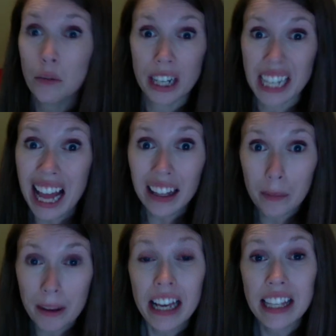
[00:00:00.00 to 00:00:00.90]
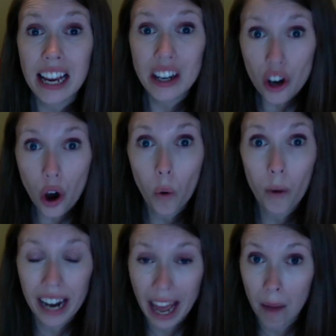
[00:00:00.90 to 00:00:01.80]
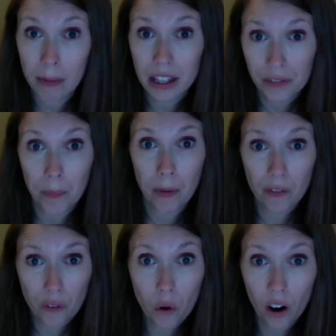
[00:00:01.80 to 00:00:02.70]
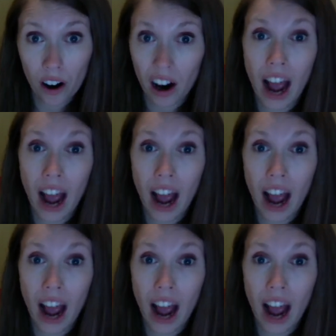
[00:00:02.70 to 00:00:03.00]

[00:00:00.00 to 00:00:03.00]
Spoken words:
retell it because I know what happens from before.